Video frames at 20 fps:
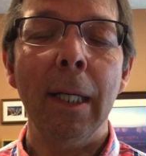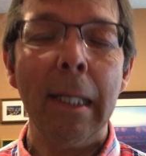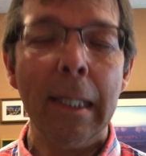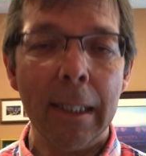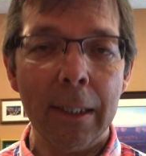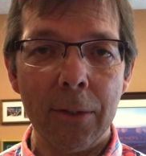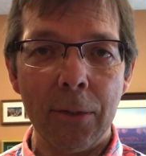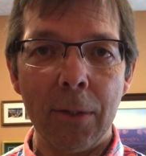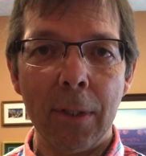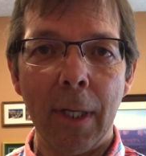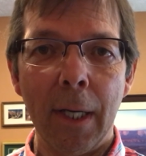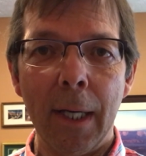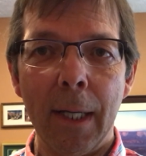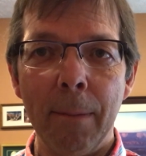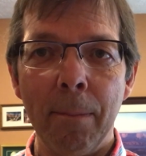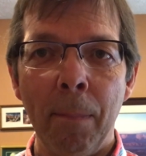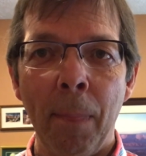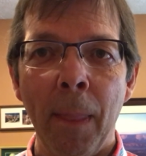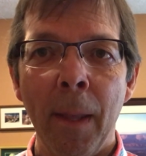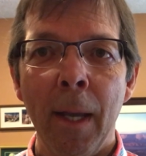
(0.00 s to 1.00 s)

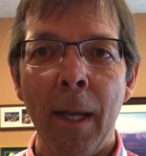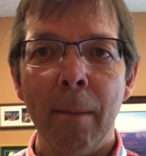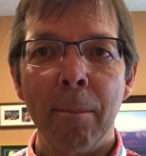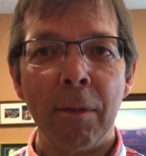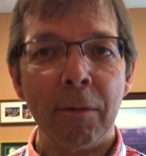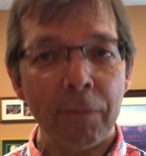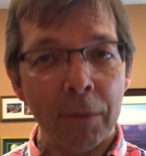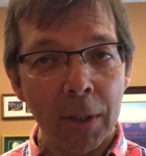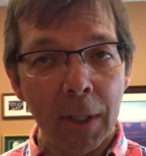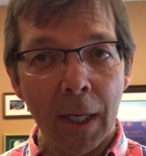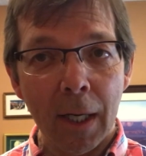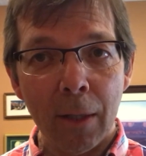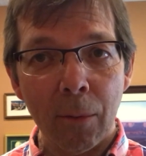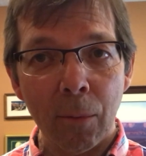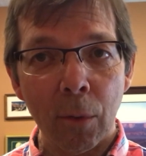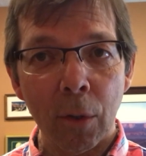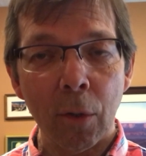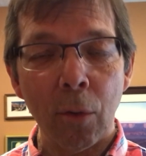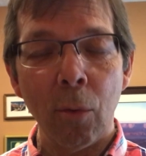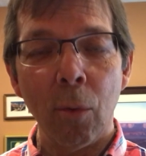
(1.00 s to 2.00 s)
inside. But for now,
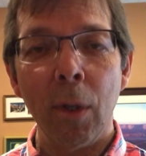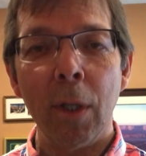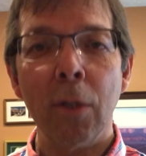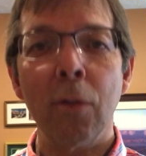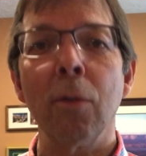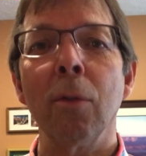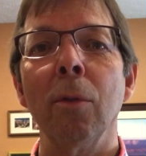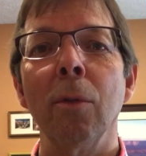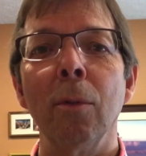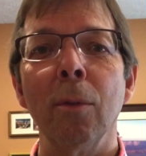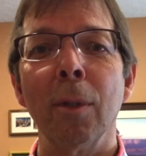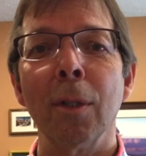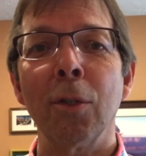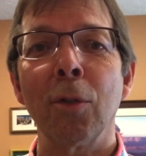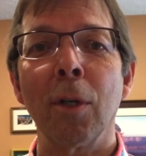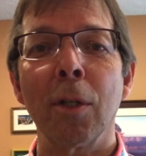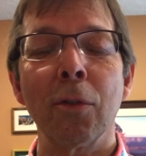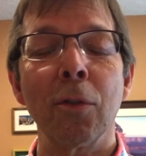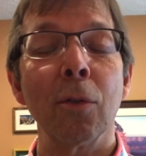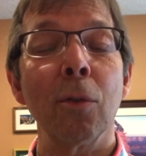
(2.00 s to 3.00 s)
we're going to uh,
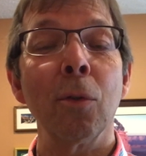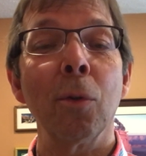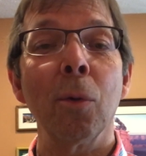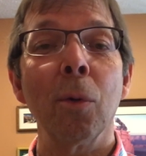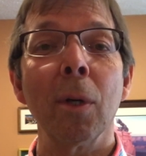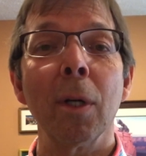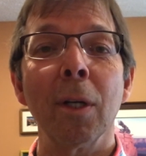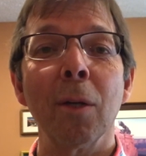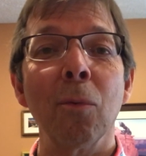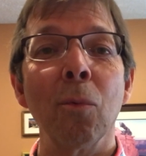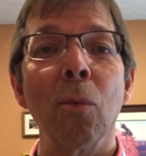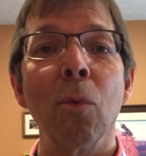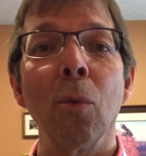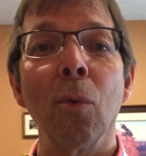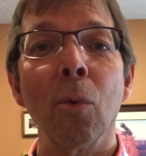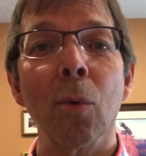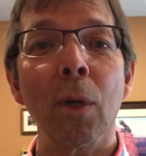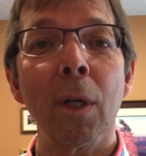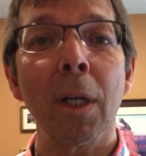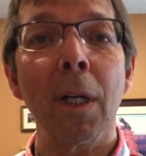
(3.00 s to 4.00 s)
trust the Lord and
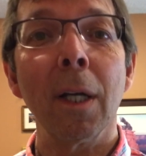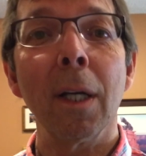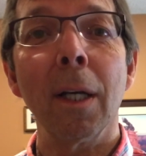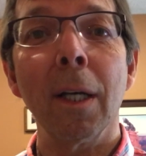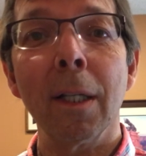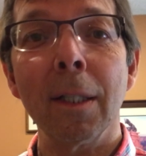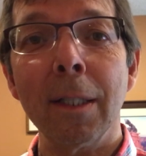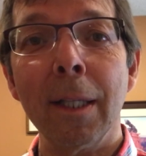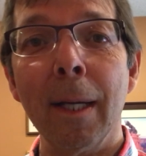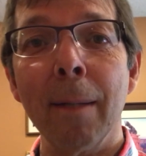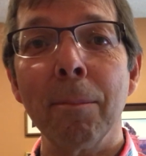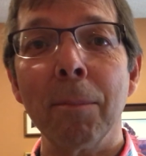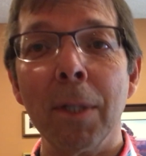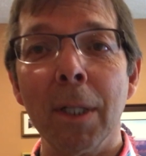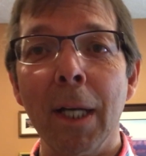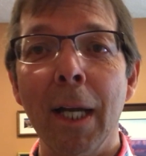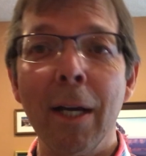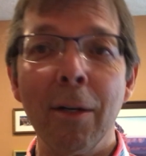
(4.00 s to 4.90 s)
we're going to attempt an